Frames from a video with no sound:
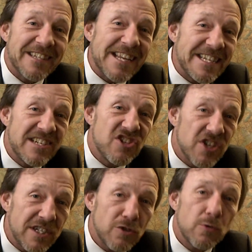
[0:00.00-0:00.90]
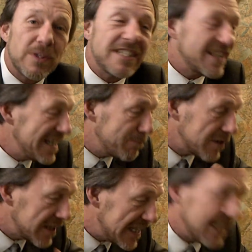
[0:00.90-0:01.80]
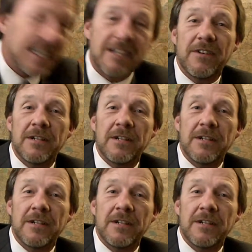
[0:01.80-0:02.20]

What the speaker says: they genuinely believe